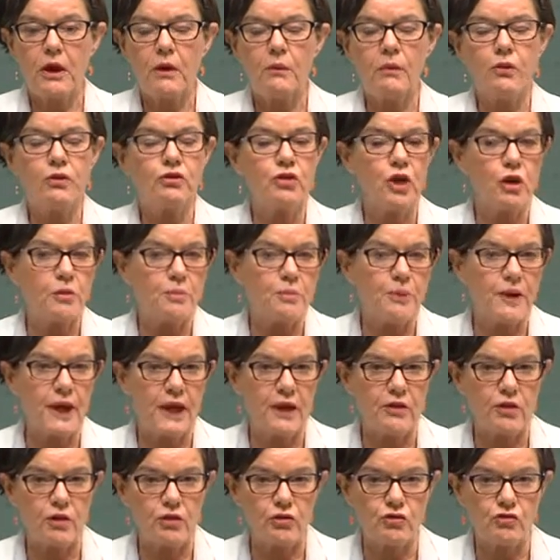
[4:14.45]
We don't
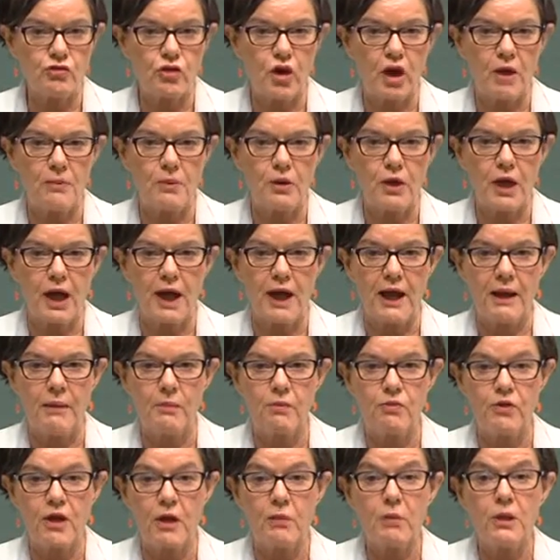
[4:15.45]
play those tribal
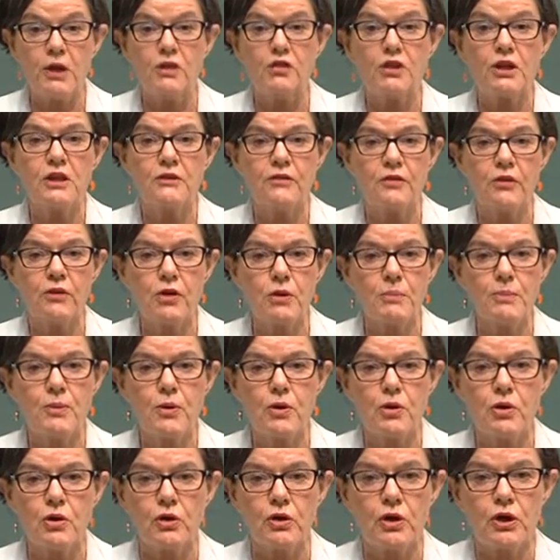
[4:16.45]
games, and we deliver a
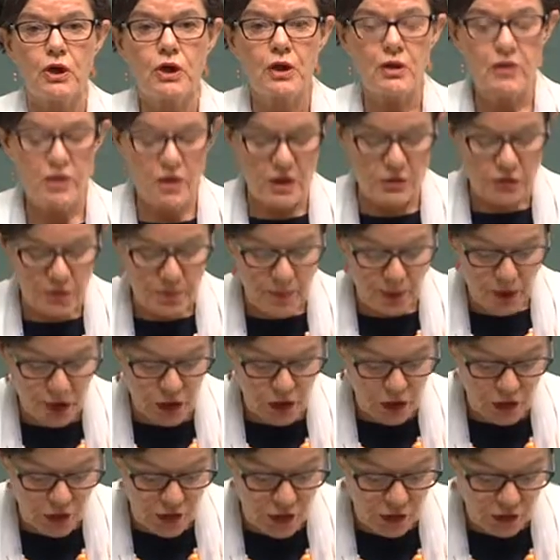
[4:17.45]
report that
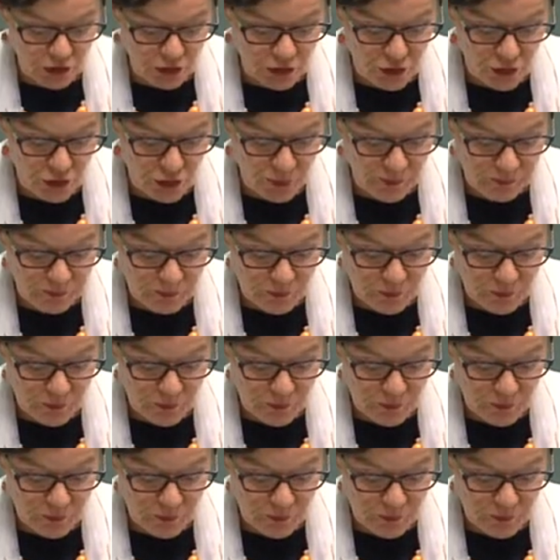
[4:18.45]
everybody agrees to.